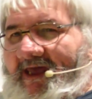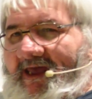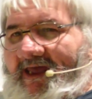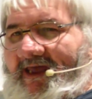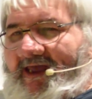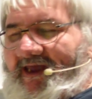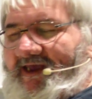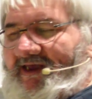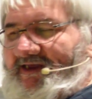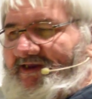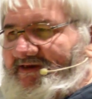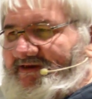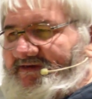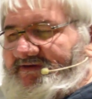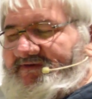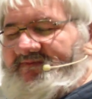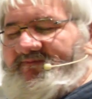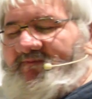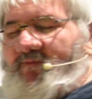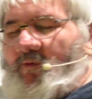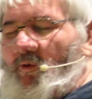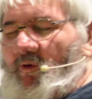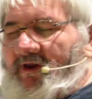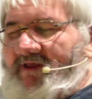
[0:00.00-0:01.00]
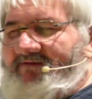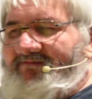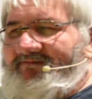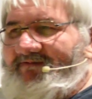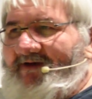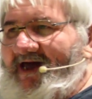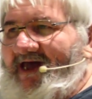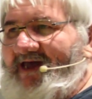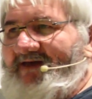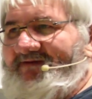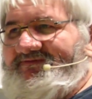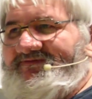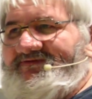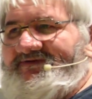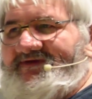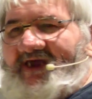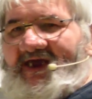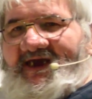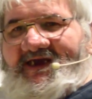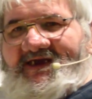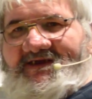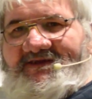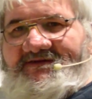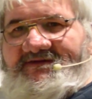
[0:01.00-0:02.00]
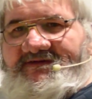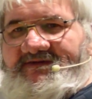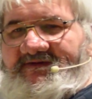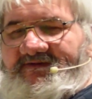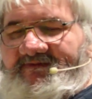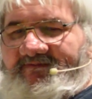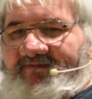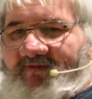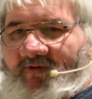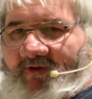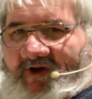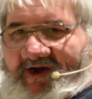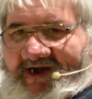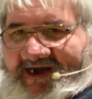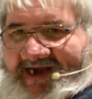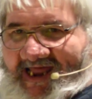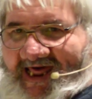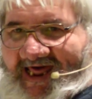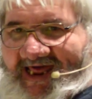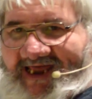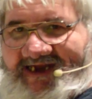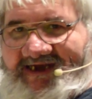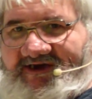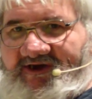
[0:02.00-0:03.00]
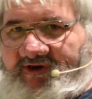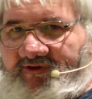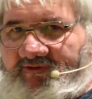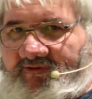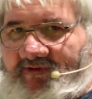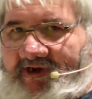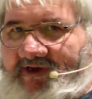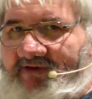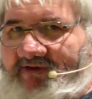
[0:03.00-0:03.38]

is 45 seconds for a 90-degree